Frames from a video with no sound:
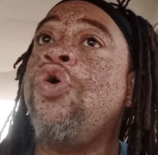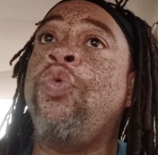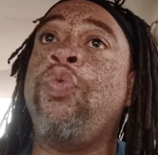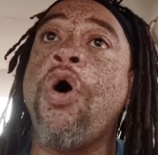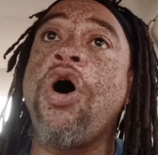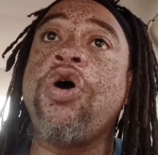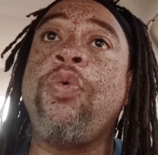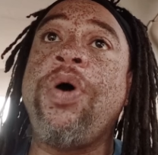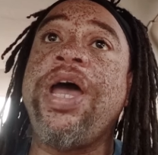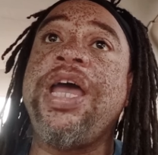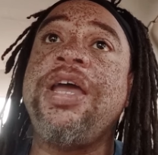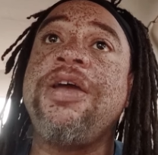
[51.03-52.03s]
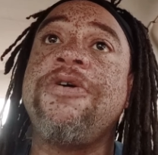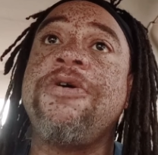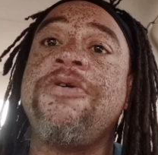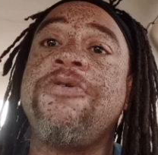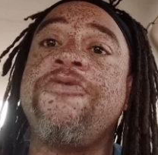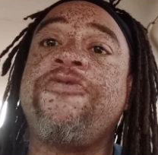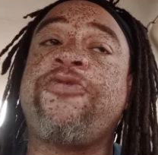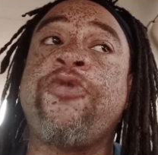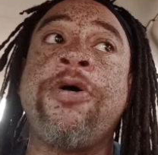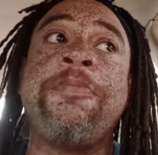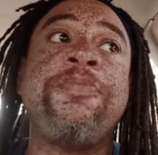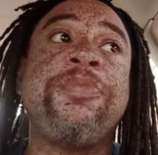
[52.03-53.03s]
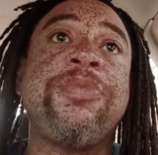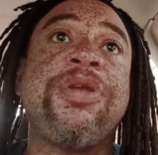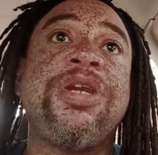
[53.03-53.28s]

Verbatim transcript: Walk away from